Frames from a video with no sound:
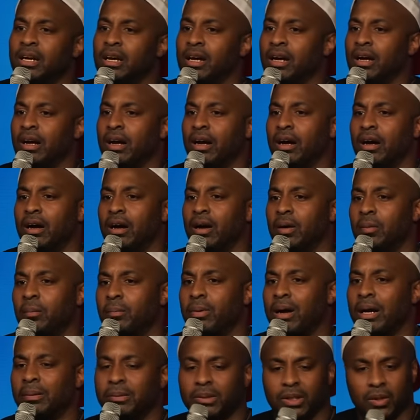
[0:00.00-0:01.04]
um,
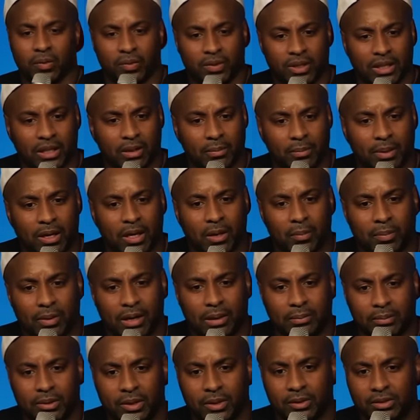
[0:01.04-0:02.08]
probably don't think about or probably
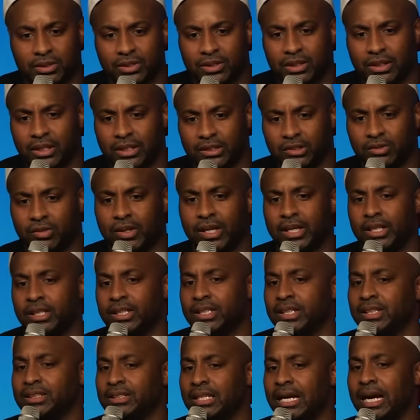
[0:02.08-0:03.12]
don't see as readily
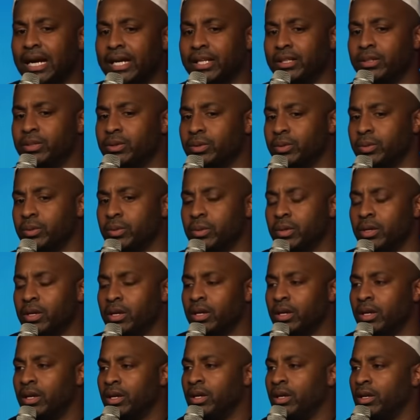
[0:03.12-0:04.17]
as I do.
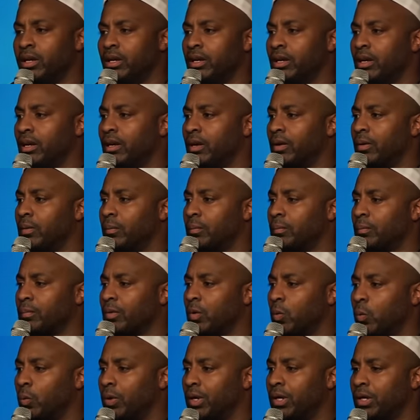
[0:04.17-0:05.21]
Um,
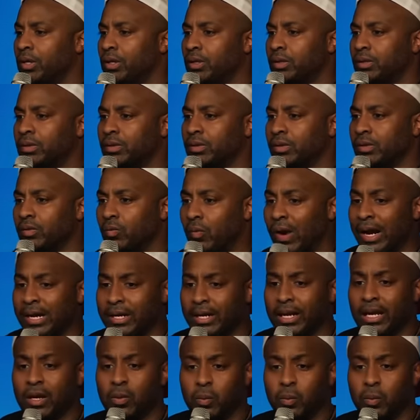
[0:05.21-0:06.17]
we're right now we're